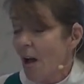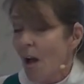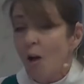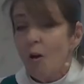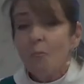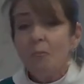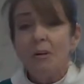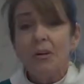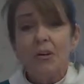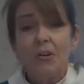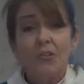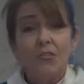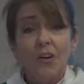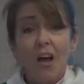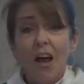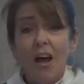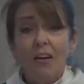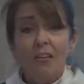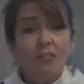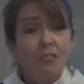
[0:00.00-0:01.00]
because
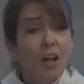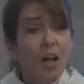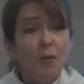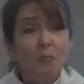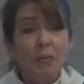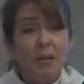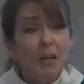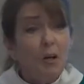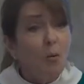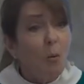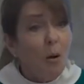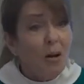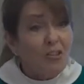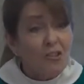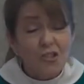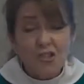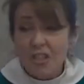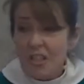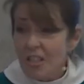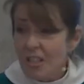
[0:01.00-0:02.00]
I don't like being
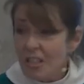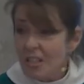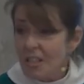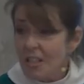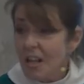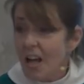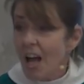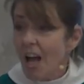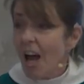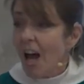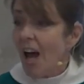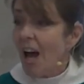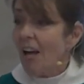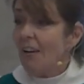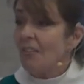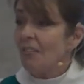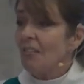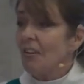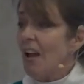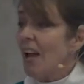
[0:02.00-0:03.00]
questioned. I
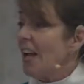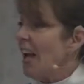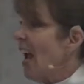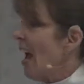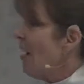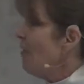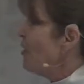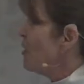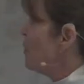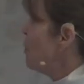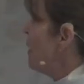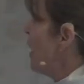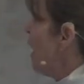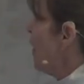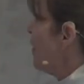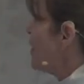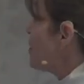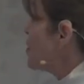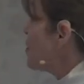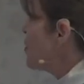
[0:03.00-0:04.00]
don't like having to be on
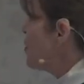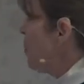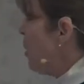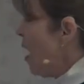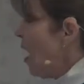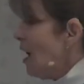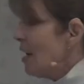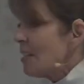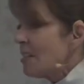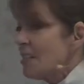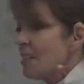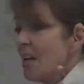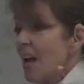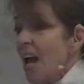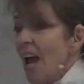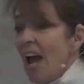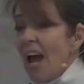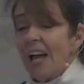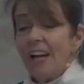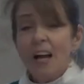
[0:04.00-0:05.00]
the spot,
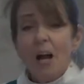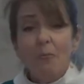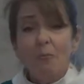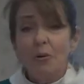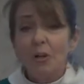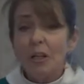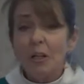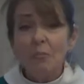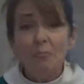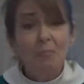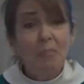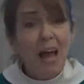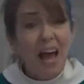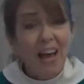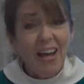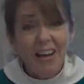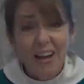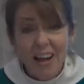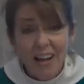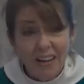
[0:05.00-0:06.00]
and I'm really
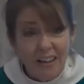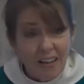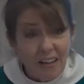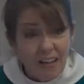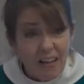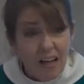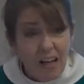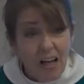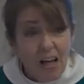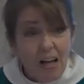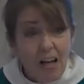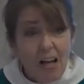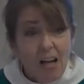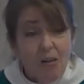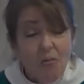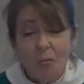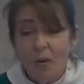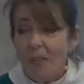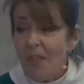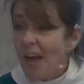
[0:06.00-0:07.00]
bad at it.
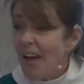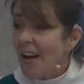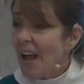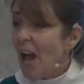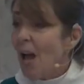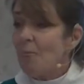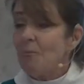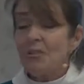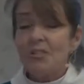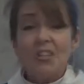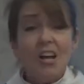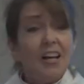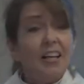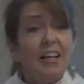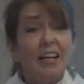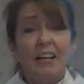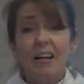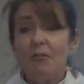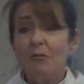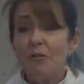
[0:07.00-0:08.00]
When that happens, I
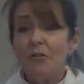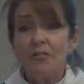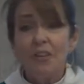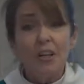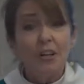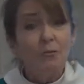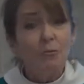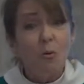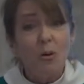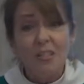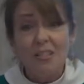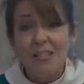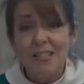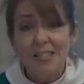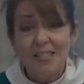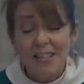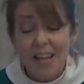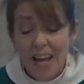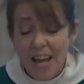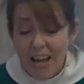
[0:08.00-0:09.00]
can never think of what to
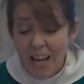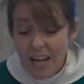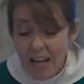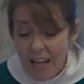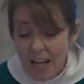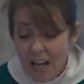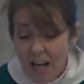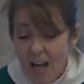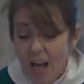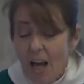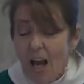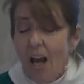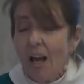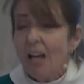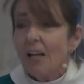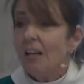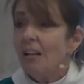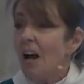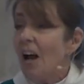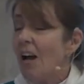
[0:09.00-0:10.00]
say.
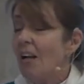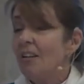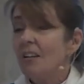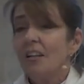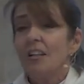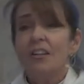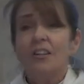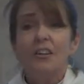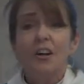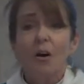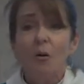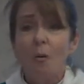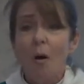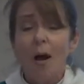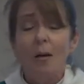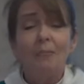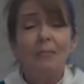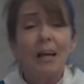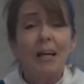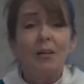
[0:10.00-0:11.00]
God,
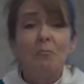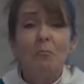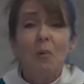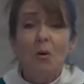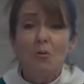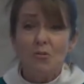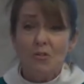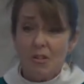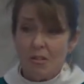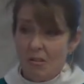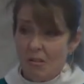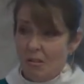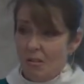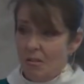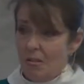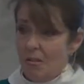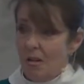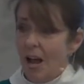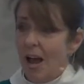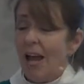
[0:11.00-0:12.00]
I'm like
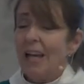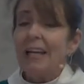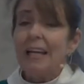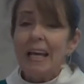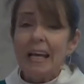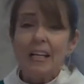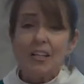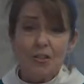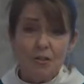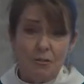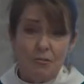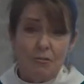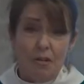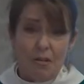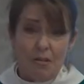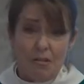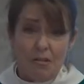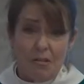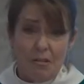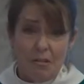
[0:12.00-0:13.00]
Moses. I can't do
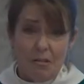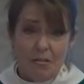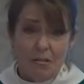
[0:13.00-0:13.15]
this.